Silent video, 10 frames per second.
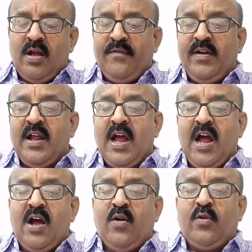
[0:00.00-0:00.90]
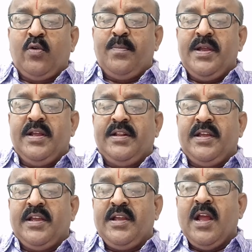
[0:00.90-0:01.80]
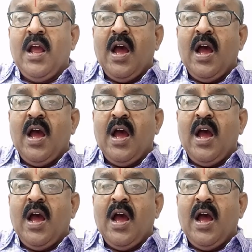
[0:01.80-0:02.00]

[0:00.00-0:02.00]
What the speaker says: will have to be the